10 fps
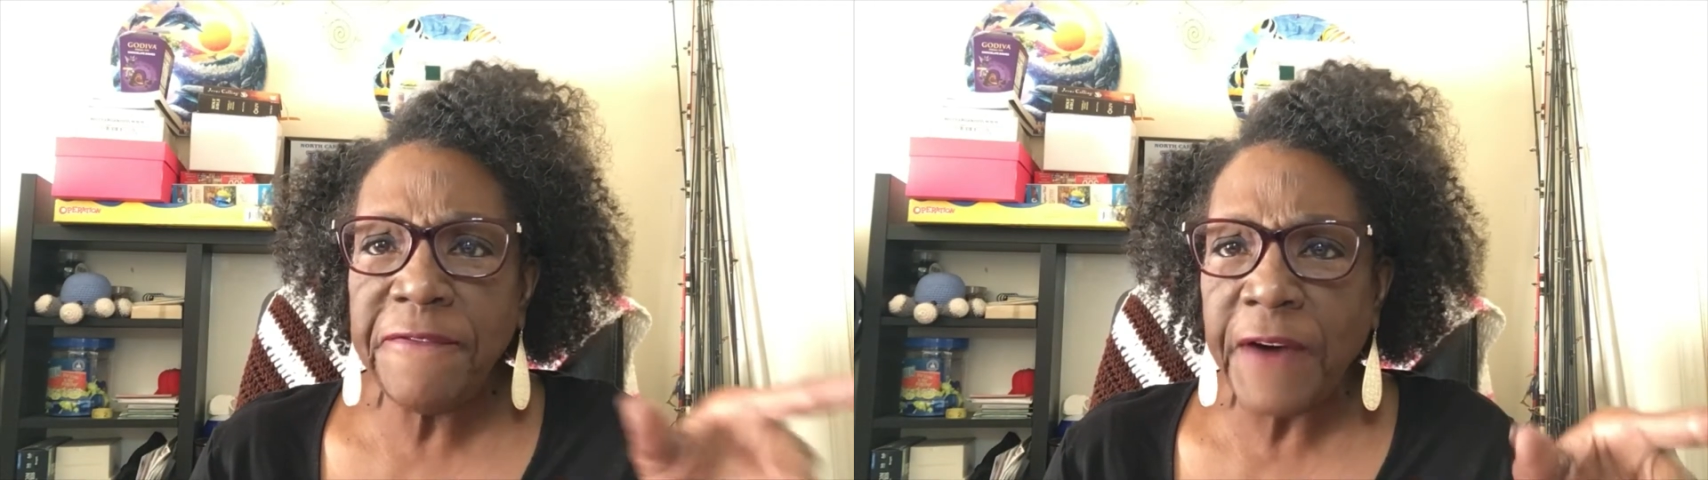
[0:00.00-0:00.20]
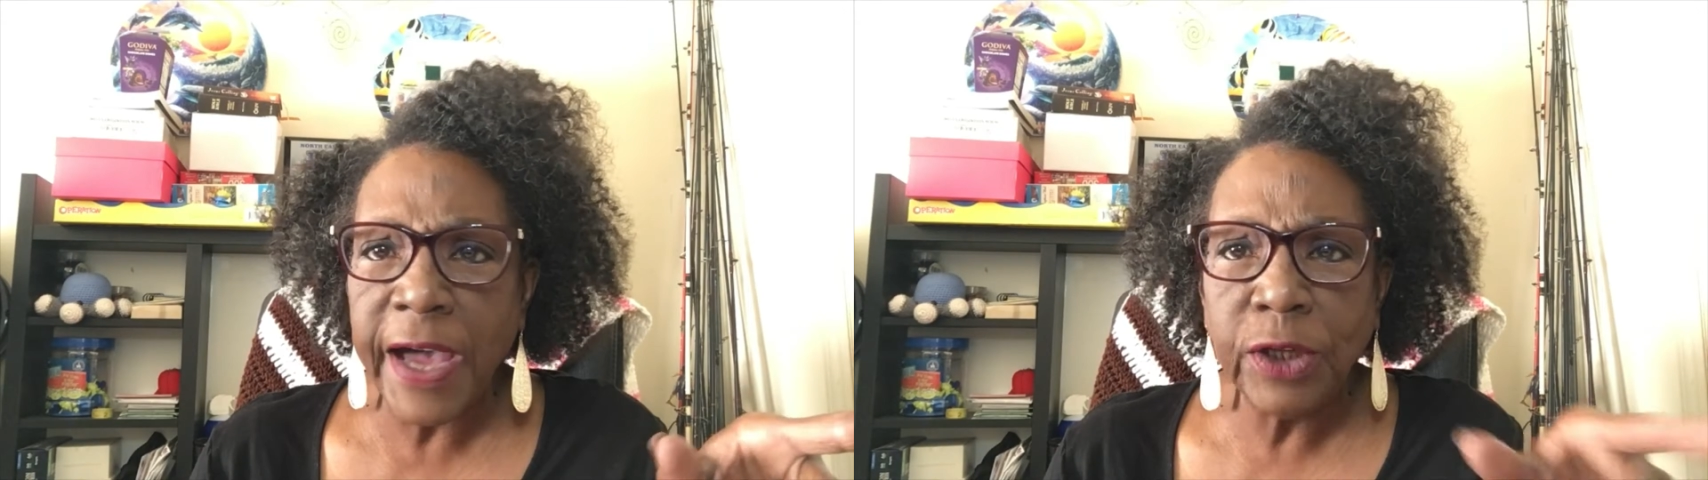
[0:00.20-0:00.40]

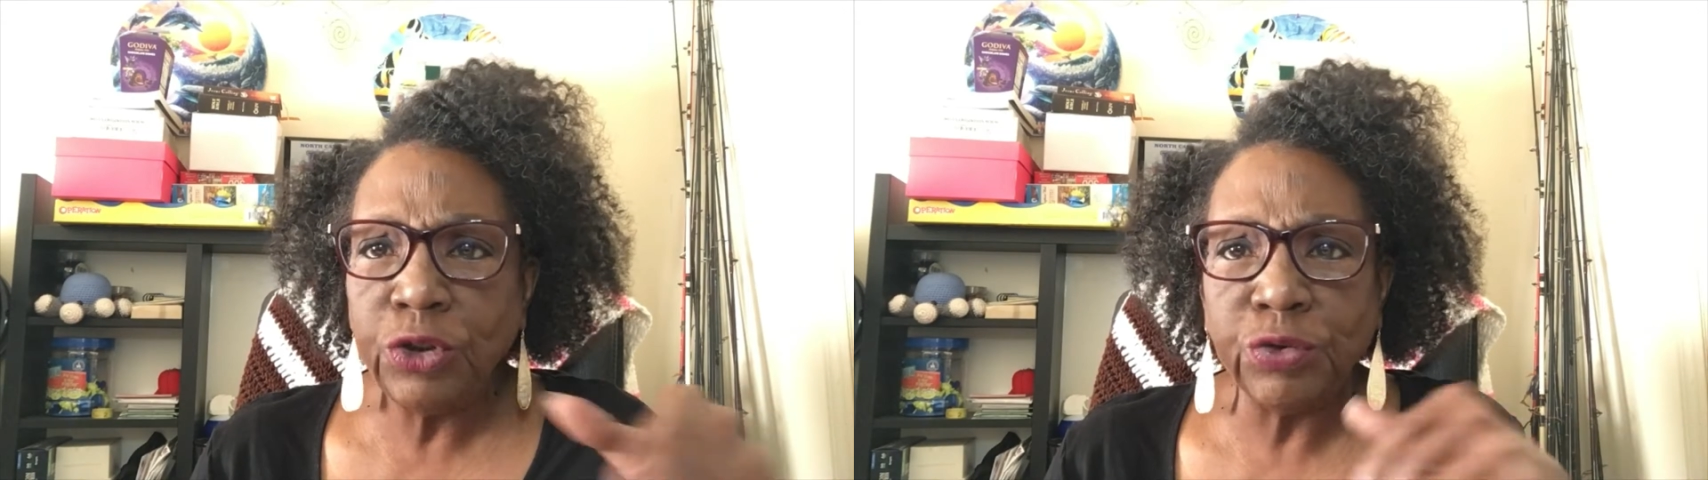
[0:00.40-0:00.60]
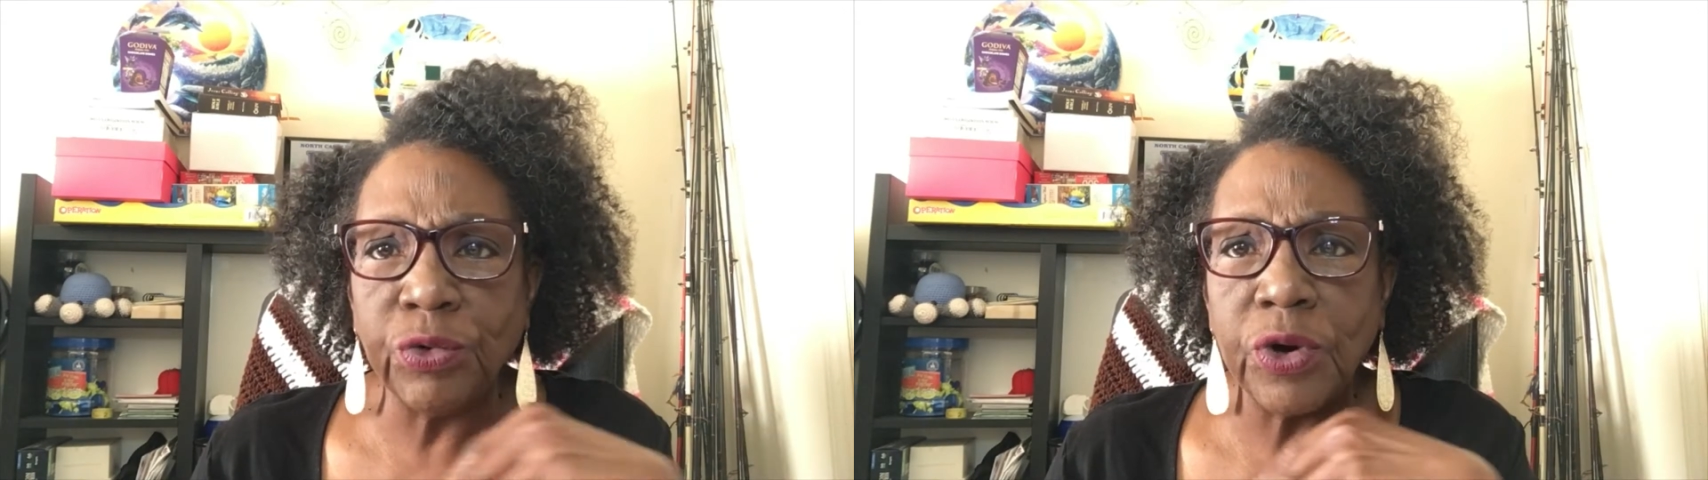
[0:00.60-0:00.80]
file
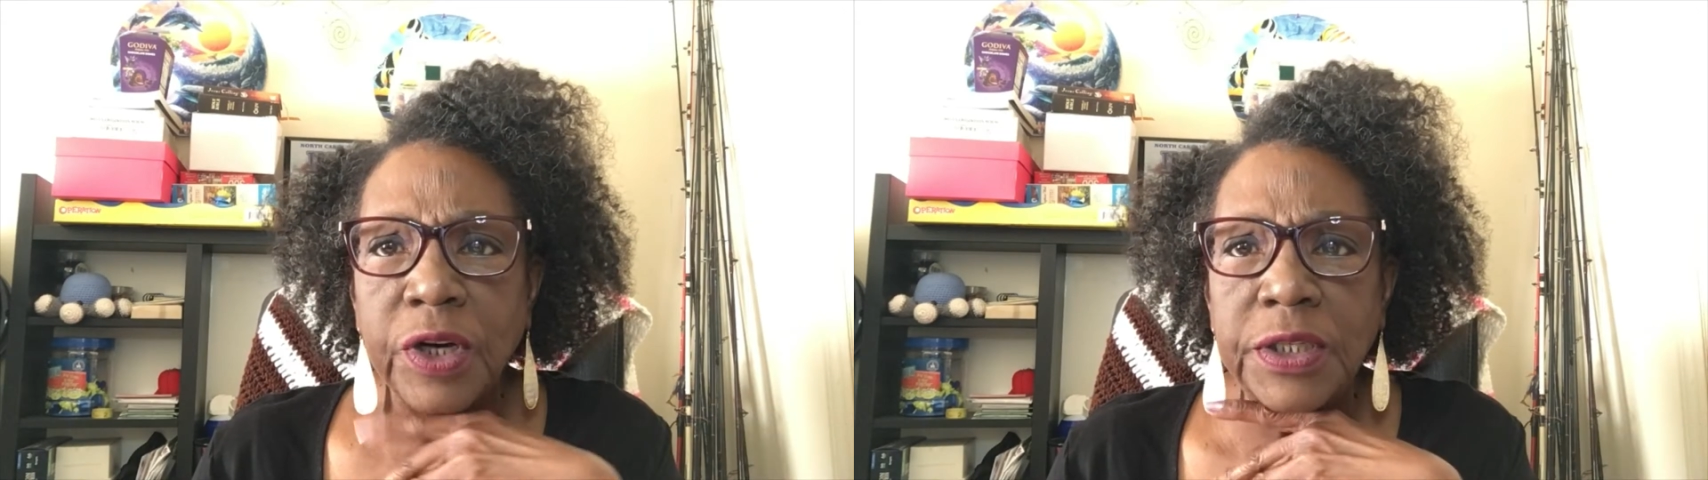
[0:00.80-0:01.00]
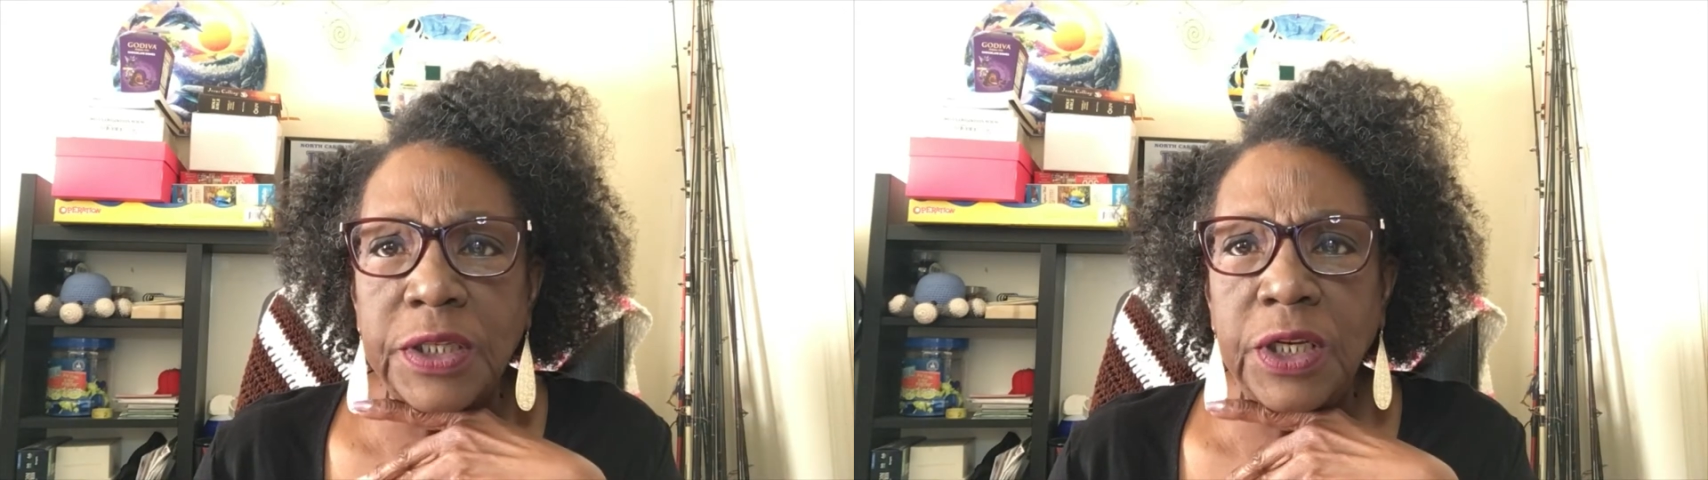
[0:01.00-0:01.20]

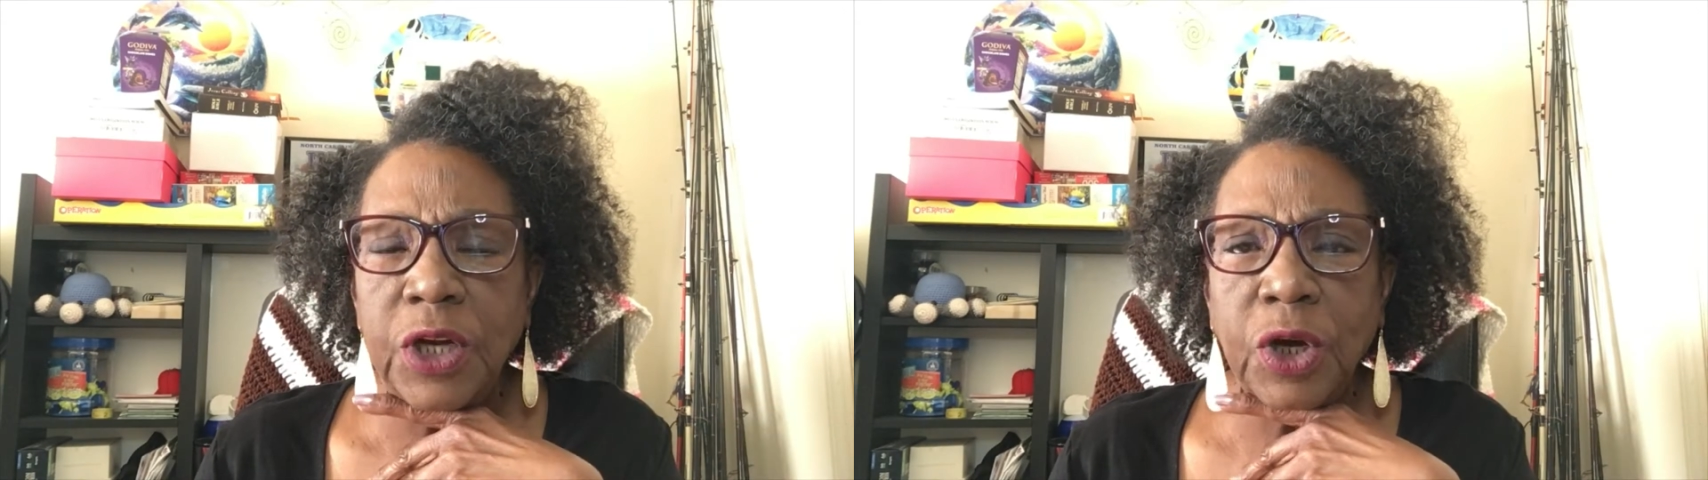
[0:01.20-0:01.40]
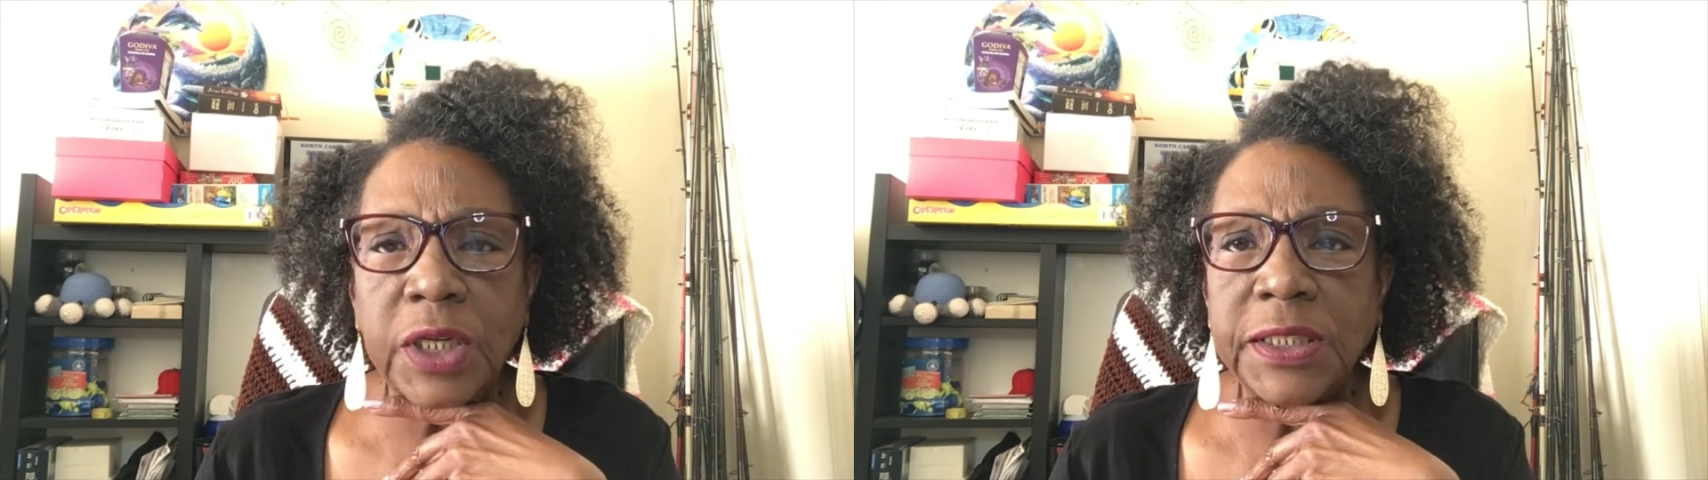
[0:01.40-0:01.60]
drawers, you
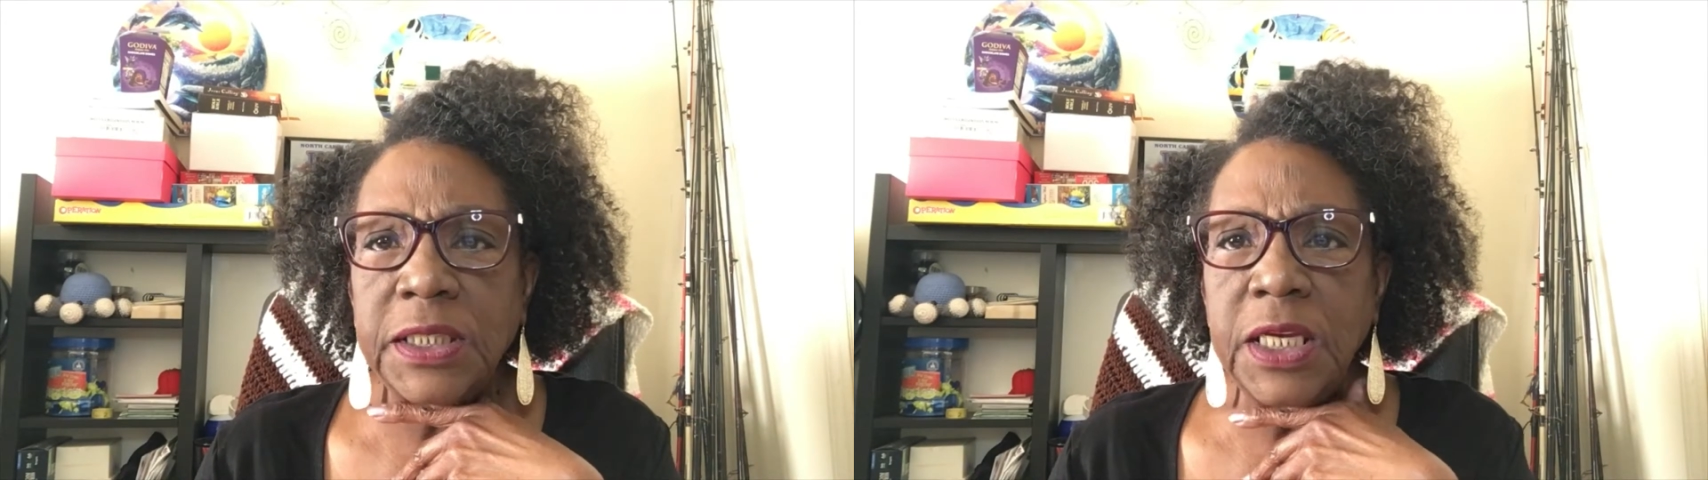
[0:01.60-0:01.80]
know, because,